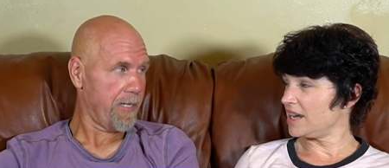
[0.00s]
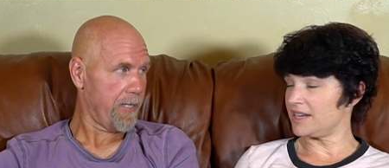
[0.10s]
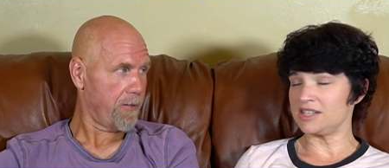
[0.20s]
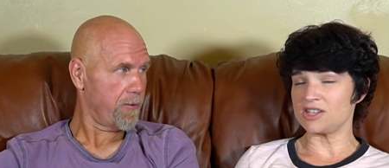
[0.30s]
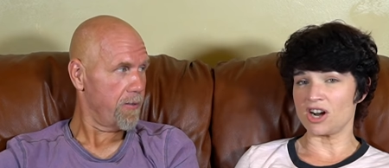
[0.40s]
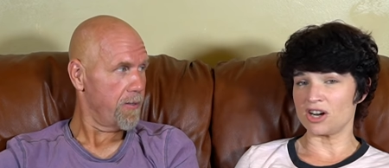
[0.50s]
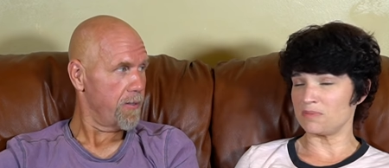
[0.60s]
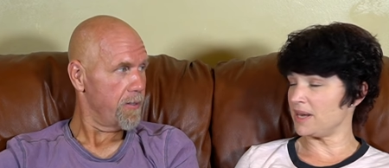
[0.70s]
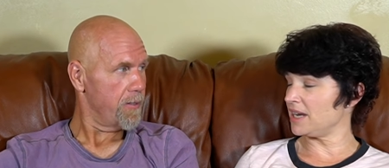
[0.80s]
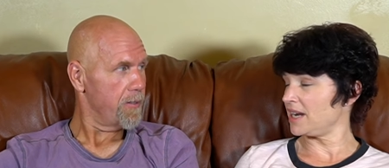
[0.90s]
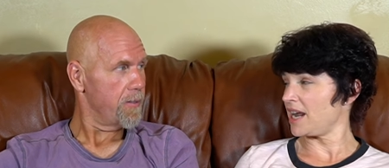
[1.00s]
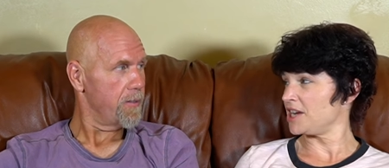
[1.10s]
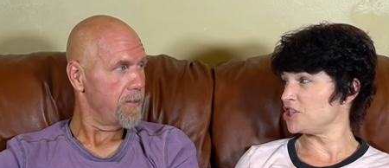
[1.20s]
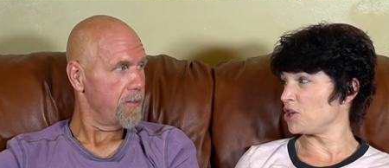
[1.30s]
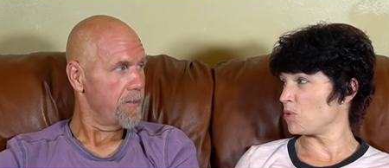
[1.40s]
Speaker 1: in It there. is hard being an
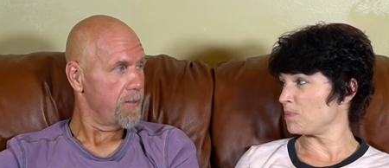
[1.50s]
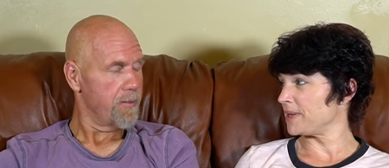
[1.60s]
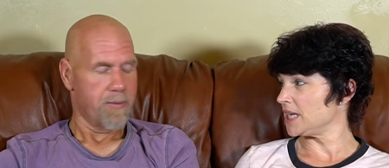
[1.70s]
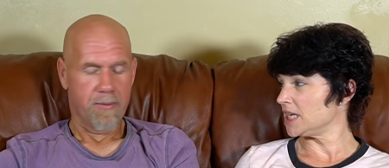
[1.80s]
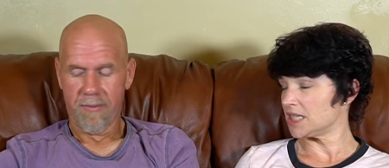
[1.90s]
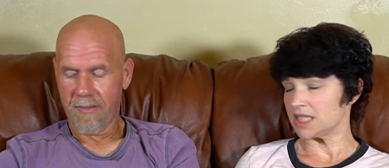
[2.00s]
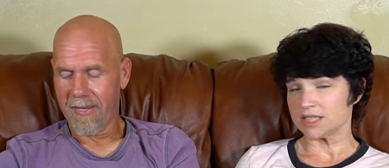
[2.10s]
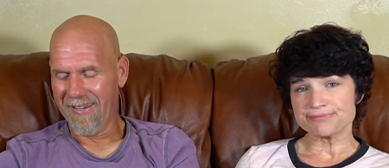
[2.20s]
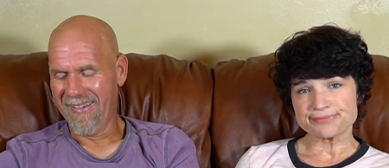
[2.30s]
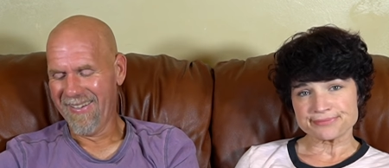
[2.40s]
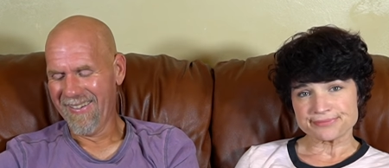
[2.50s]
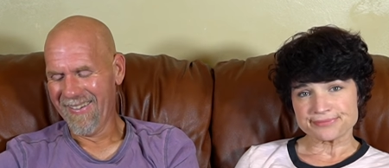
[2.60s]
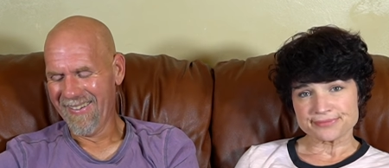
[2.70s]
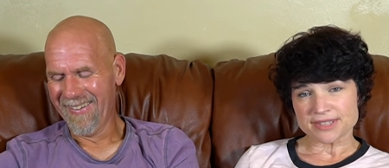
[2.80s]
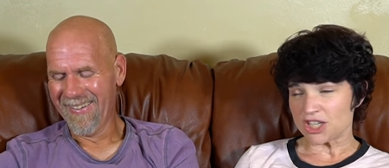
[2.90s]
aging woman. Yeah.
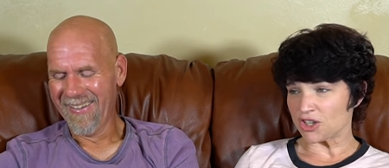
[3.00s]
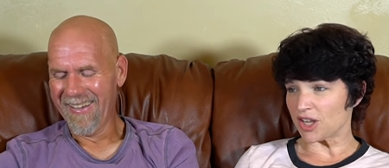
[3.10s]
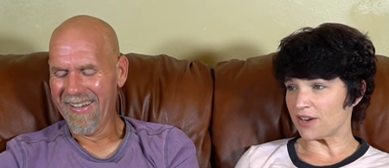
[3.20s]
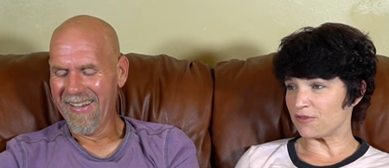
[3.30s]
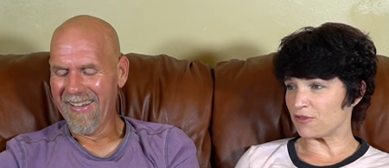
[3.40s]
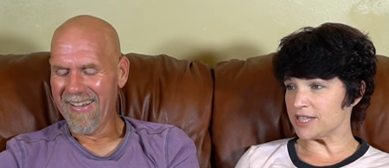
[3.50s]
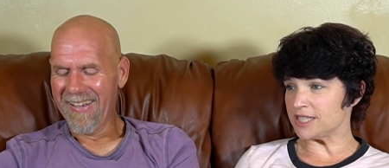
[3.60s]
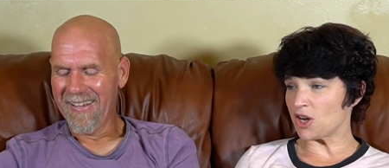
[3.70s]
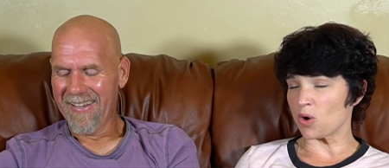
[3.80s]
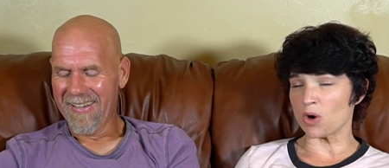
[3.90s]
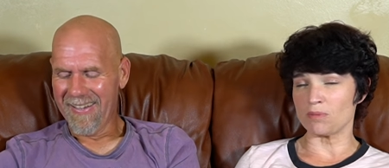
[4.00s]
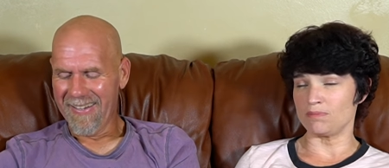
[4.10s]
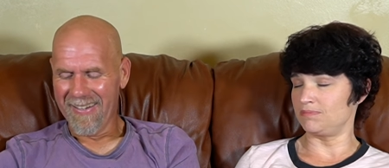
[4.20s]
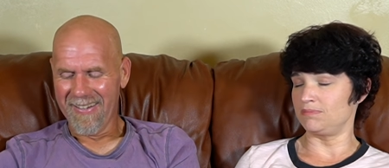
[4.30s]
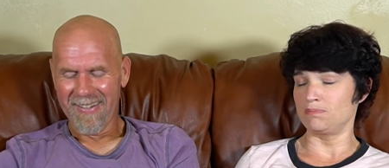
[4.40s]
You're like freezing
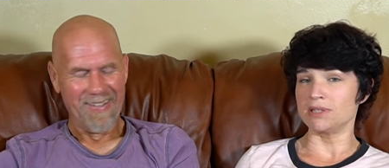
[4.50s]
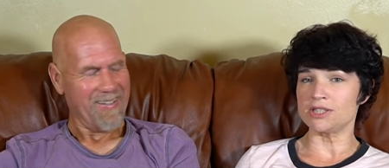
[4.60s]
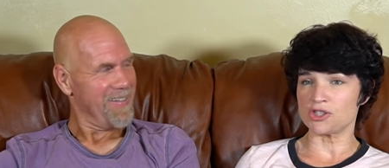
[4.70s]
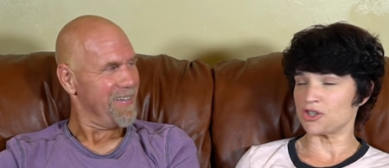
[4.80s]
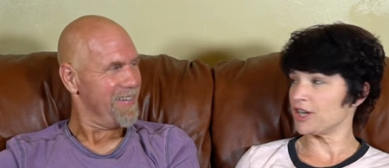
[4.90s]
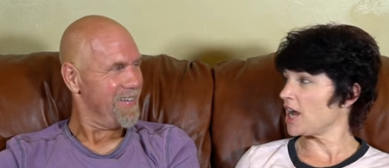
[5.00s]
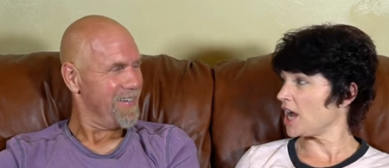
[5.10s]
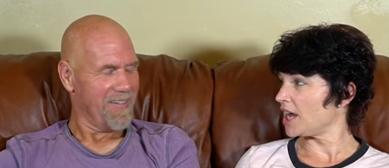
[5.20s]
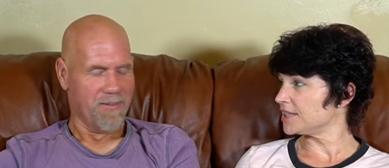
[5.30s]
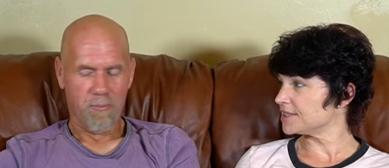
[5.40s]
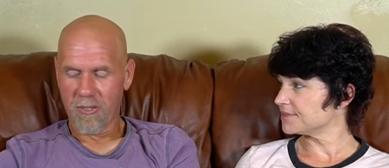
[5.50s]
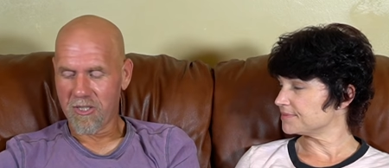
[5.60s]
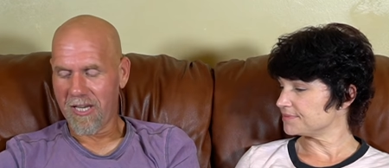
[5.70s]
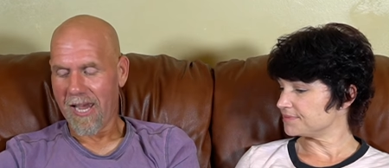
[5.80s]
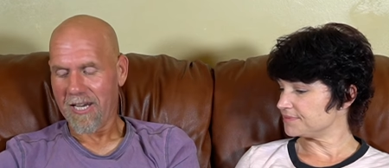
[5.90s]
or blistering hot.
Speaker 2: Well,
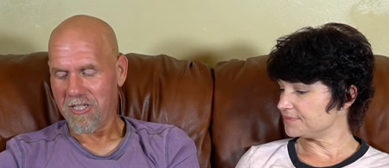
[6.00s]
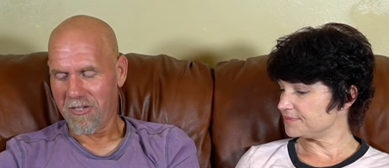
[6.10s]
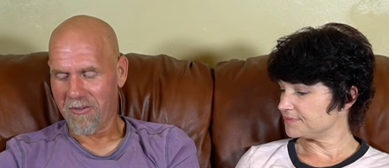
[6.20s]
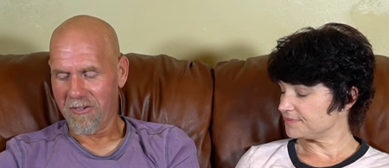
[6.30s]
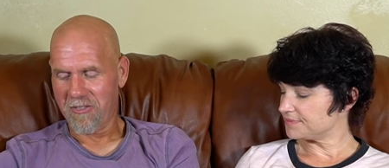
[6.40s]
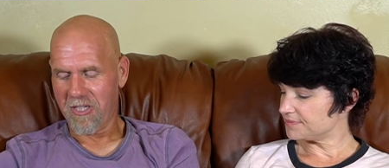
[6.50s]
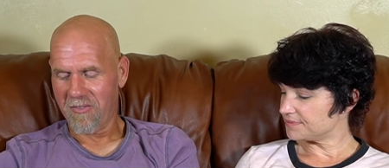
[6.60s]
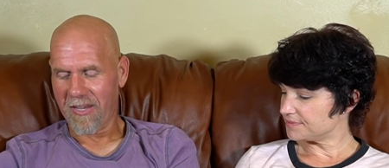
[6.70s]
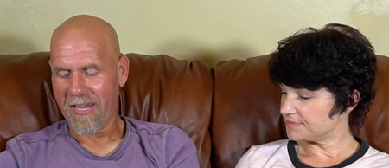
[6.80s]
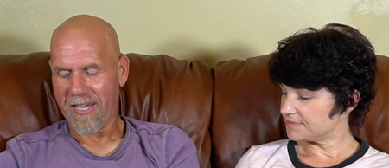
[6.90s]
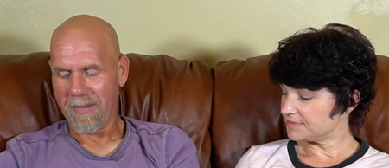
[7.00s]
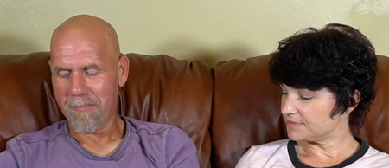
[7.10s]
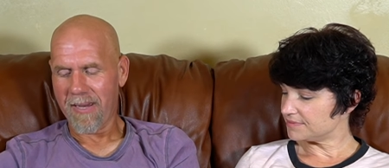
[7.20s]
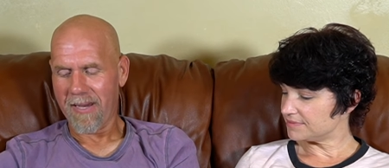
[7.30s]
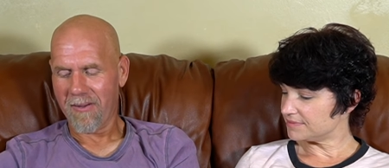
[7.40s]
she actually wrote, she's like, I
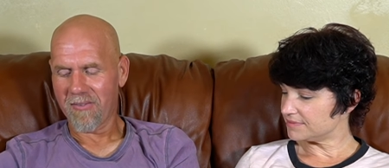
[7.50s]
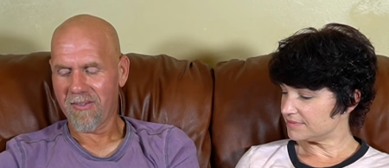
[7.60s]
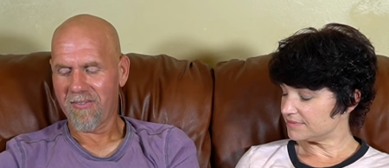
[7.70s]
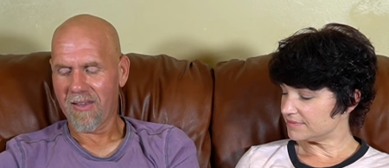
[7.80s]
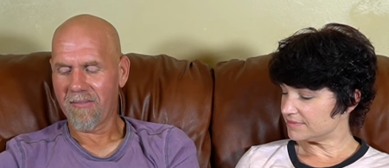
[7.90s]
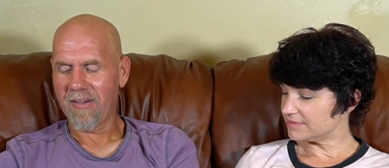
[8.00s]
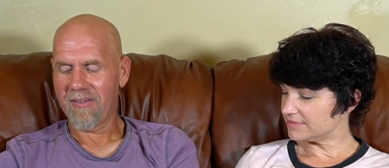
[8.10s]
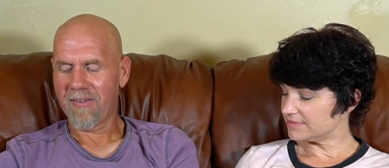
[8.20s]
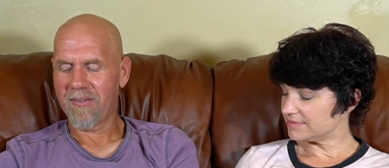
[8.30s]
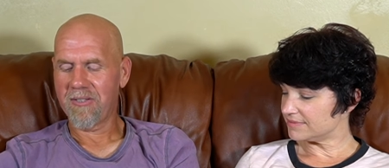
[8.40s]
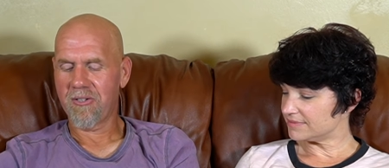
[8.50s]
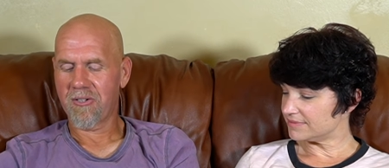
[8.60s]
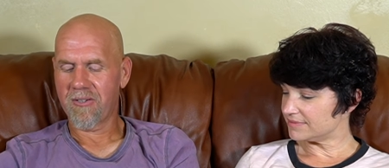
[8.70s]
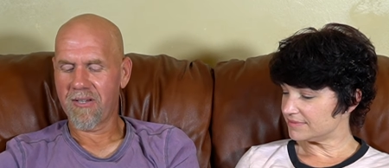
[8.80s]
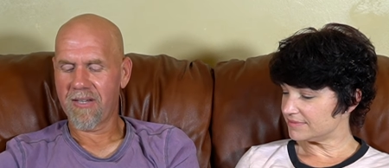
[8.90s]
keep my house at seventy to seventy-two
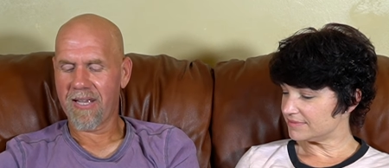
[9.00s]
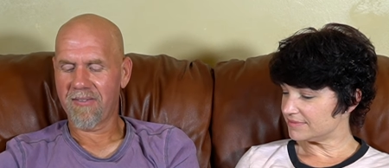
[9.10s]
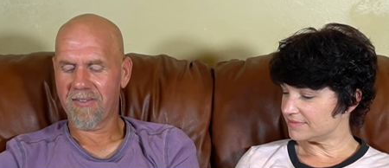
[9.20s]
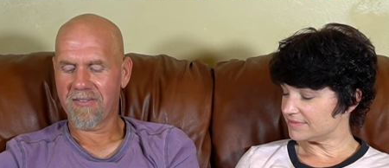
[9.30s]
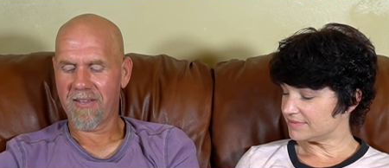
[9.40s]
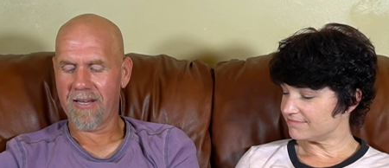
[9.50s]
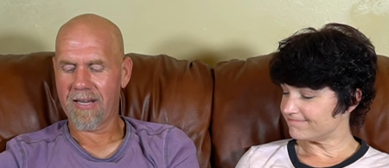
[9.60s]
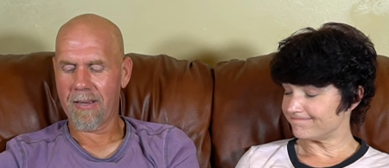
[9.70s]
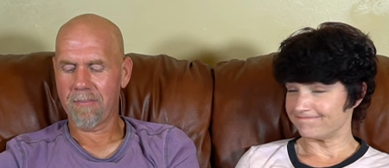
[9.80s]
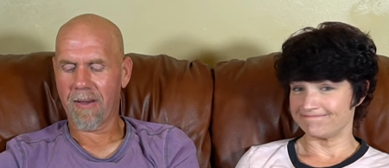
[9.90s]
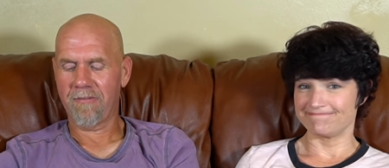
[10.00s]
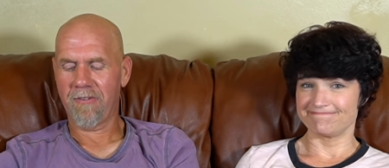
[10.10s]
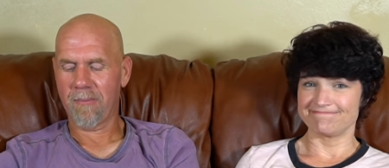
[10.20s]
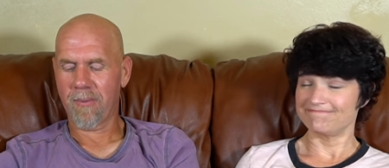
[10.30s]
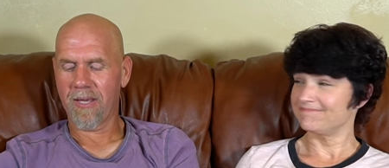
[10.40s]
during the day and sixty-eight at night. My
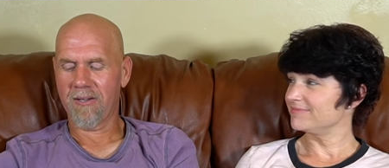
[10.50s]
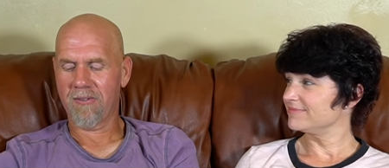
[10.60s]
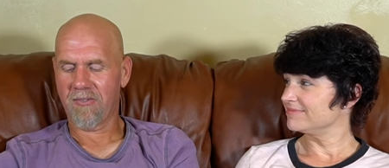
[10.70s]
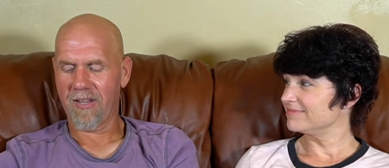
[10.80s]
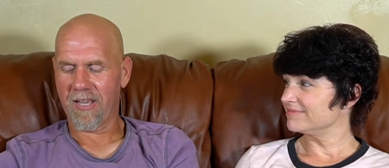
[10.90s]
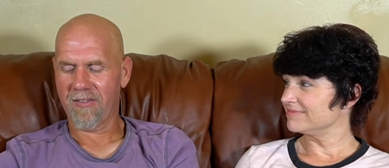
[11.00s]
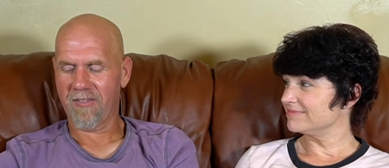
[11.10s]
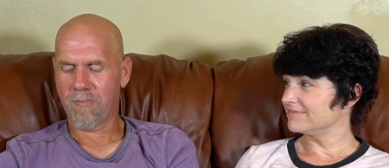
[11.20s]
family understands,